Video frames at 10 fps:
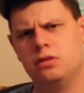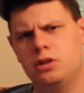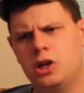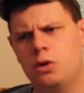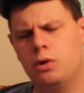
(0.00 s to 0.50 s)

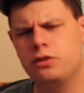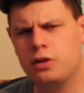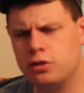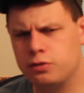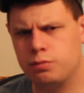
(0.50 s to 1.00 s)
You know, once
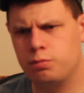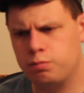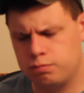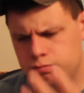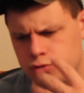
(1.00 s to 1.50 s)
I
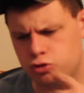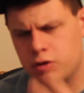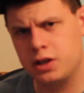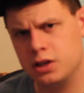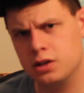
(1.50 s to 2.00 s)

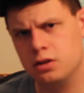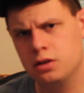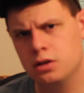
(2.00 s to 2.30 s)
drink it,